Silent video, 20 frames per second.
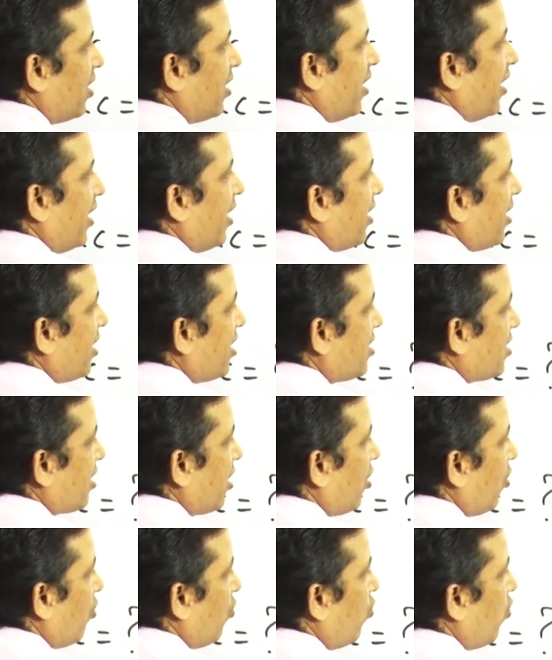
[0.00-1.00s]
it is
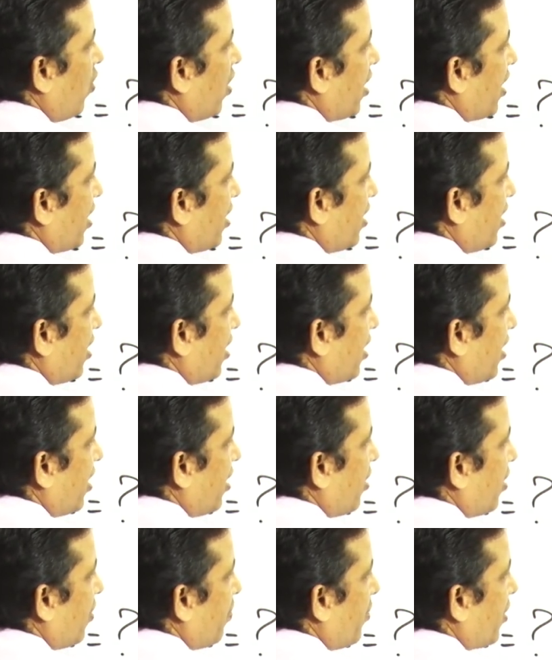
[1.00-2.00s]
180 degree,
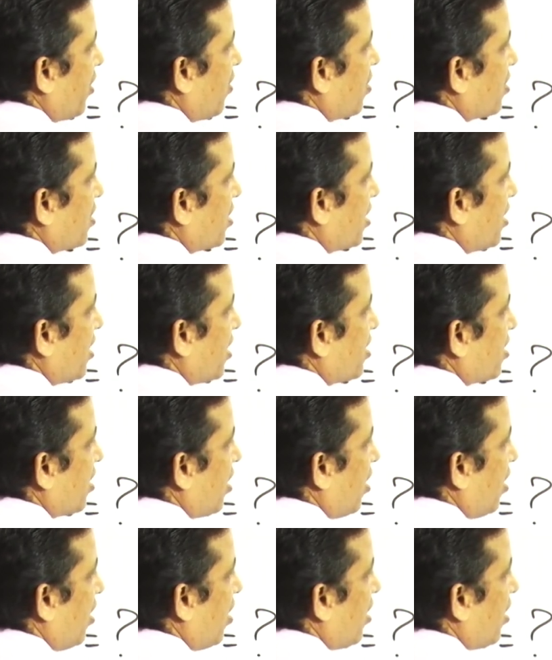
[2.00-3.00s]
because it is a